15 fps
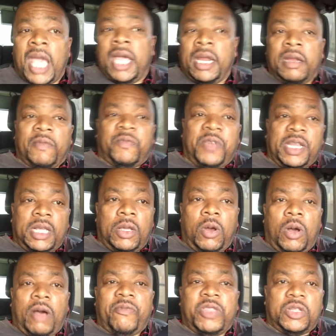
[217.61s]
and a video
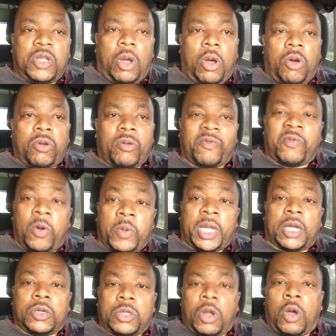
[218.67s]
of the dog, for we
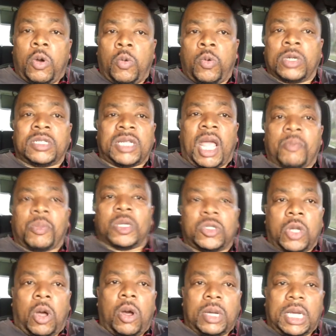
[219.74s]
could know what type of
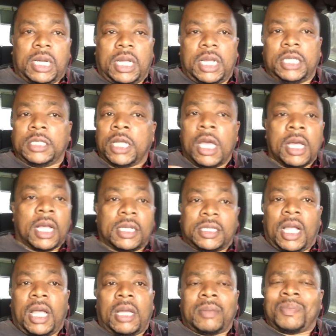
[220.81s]
dog it is, because
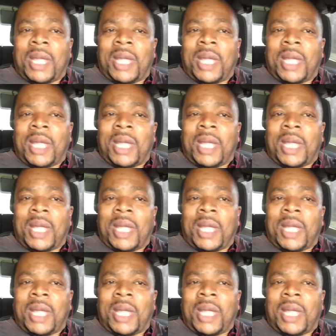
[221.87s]
I,